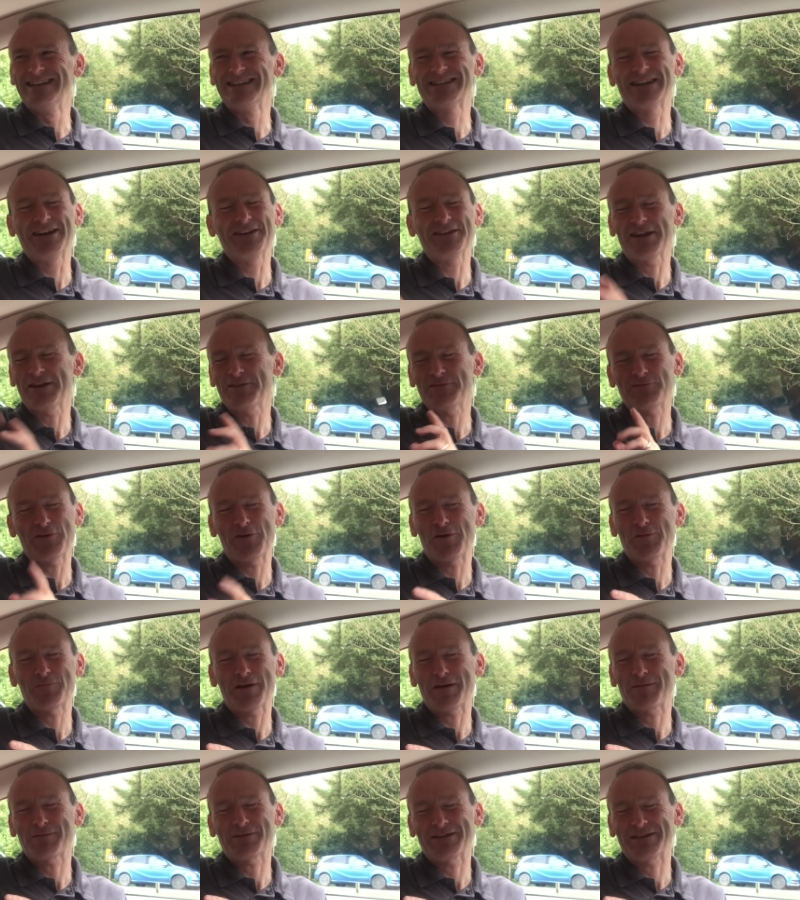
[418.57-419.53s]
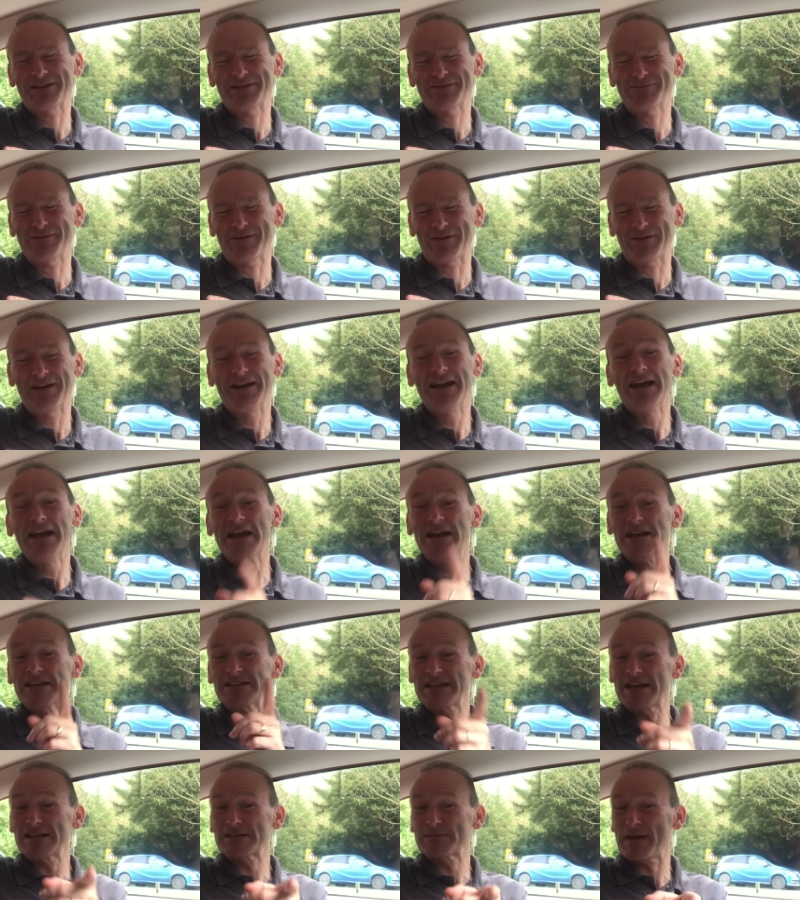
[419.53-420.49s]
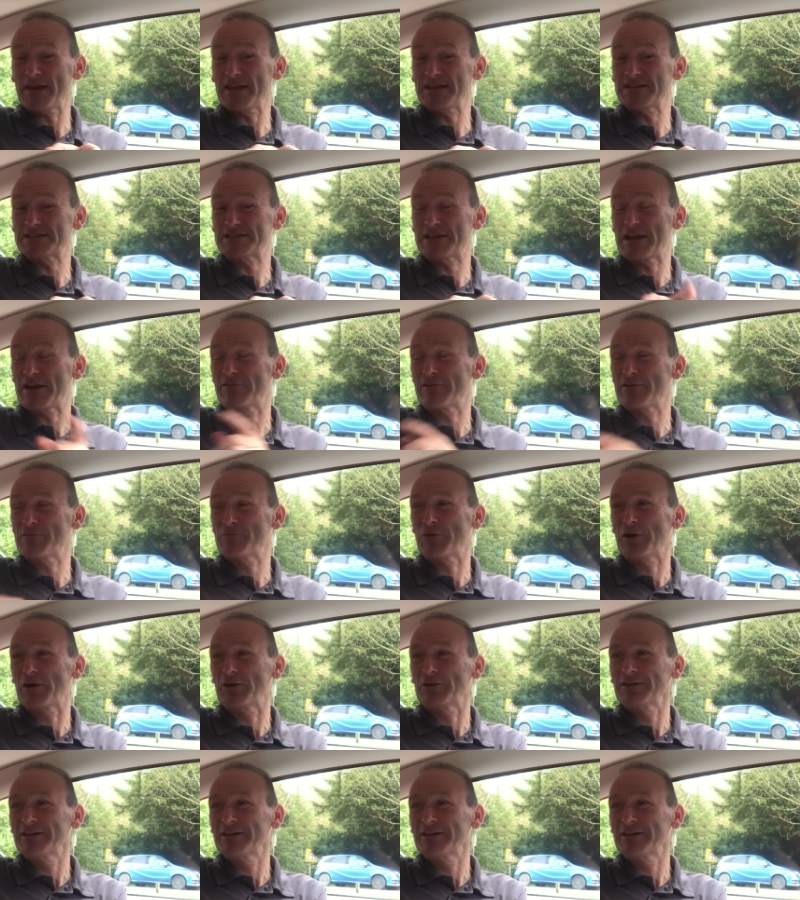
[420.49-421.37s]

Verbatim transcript: Don't get four people in the boot. No. Tell us about the steering wheel.